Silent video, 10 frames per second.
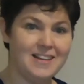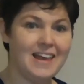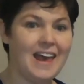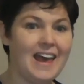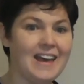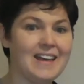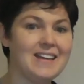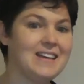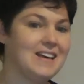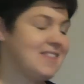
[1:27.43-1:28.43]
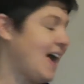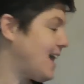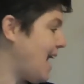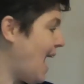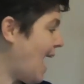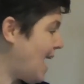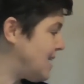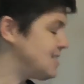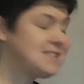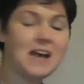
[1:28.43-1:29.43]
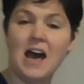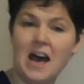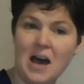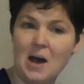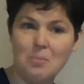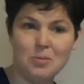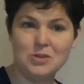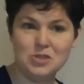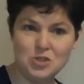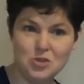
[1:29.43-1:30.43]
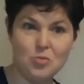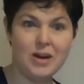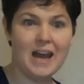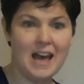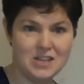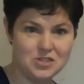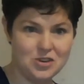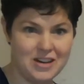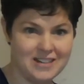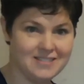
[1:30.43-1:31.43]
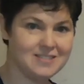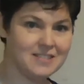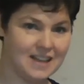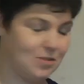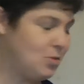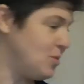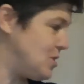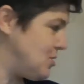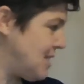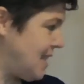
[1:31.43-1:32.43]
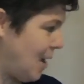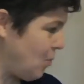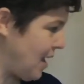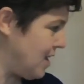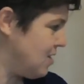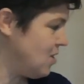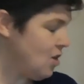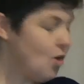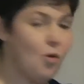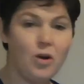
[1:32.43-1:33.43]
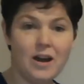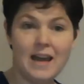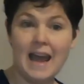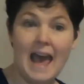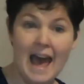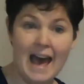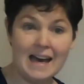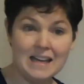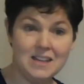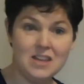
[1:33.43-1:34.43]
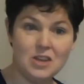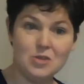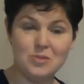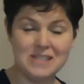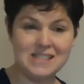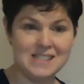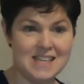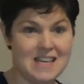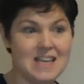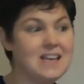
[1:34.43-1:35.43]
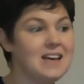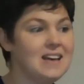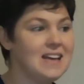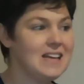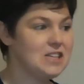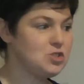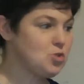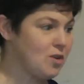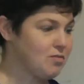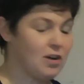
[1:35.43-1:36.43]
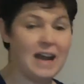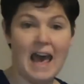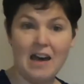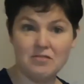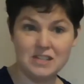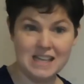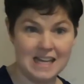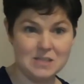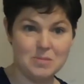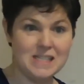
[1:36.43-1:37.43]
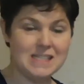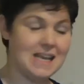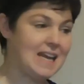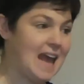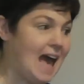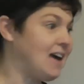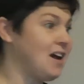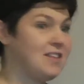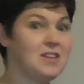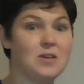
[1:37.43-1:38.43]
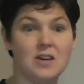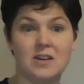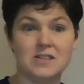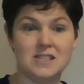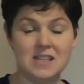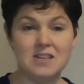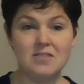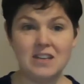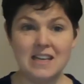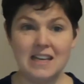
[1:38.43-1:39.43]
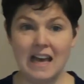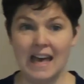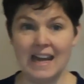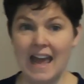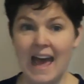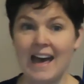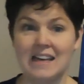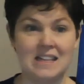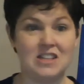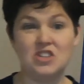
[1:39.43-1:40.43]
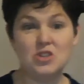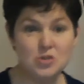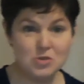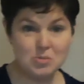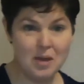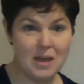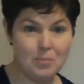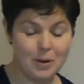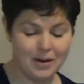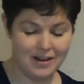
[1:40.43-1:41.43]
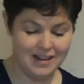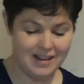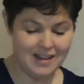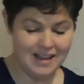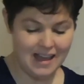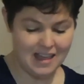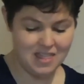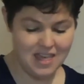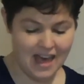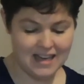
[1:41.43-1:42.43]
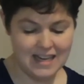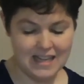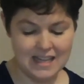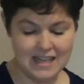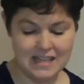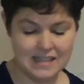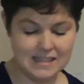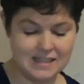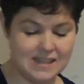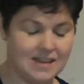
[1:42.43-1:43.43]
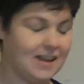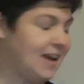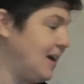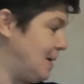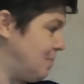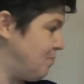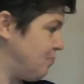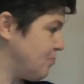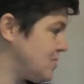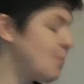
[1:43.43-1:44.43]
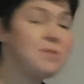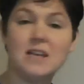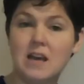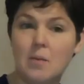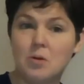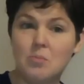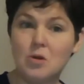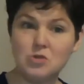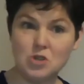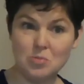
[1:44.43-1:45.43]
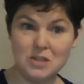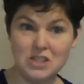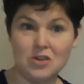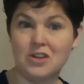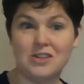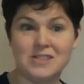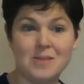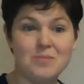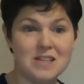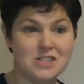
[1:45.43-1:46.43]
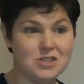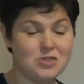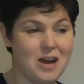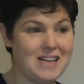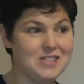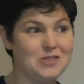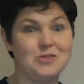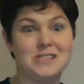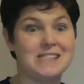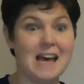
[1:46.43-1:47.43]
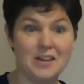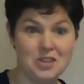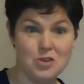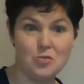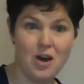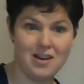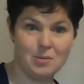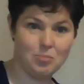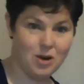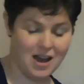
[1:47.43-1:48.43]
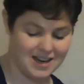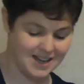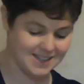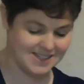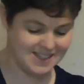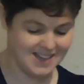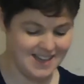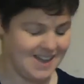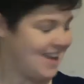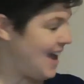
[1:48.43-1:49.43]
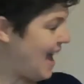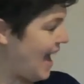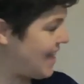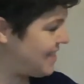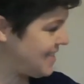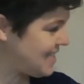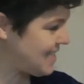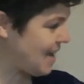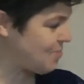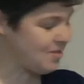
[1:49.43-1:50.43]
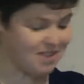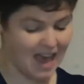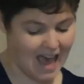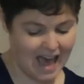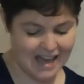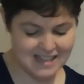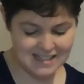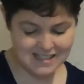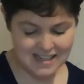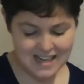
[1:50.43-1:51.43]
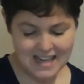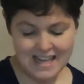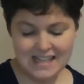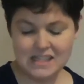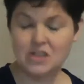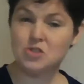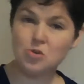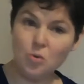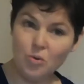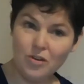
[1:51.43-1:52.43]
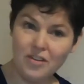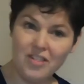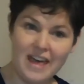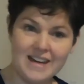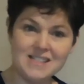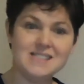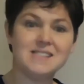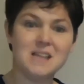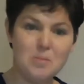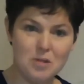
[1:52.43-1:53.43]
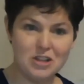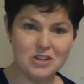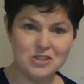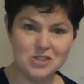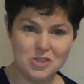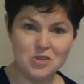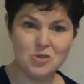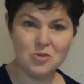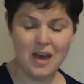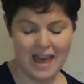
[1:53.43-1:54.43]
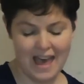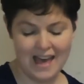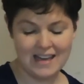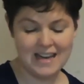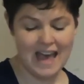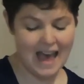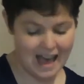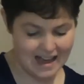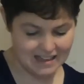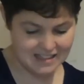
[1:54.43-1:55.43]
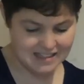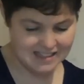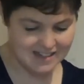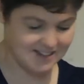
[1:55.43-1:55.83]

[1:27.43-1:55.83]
Okay, that adds up to 100. Okay, we would use it that way. Or an ad that you would see is short for an advertisement, an ad on the TV, an ad in the newspaper. Okay, that is something, a promotional material, something to try to sell you on a product. And this type of ads is a tool that is similar to an axe.